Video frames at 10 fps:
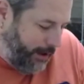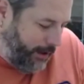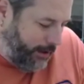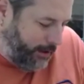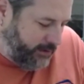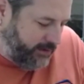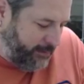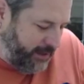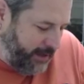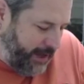
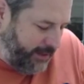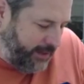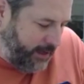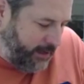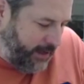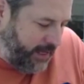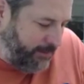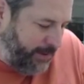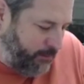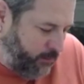Ultimately, I think a lot of
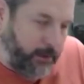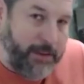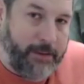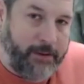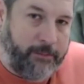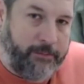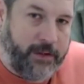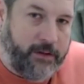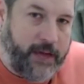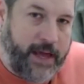people want to be able to
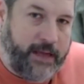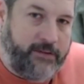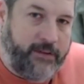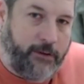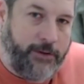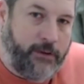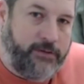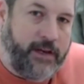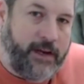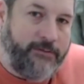build a
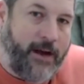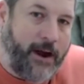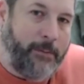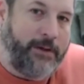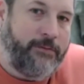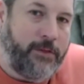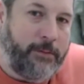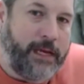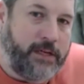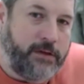self-hosted environment for the
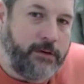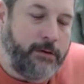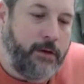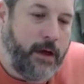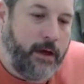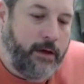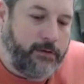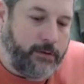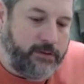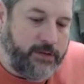P2.
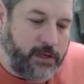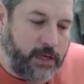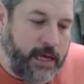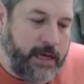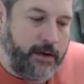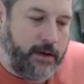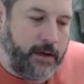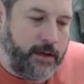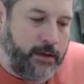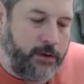So essentially,
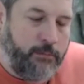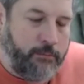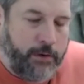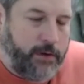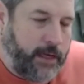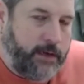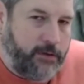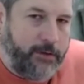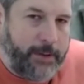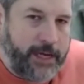you boot into
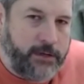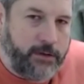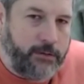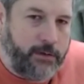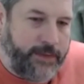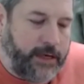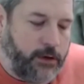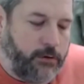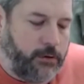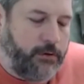the P2 and then
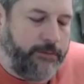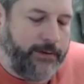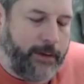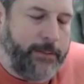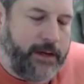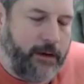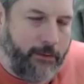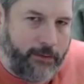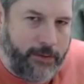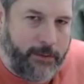you do development
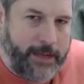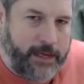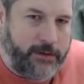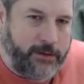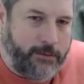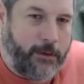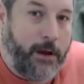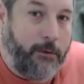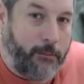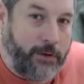on the P2
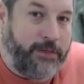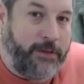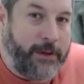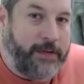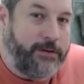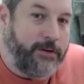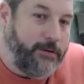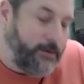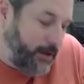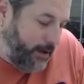with the P2,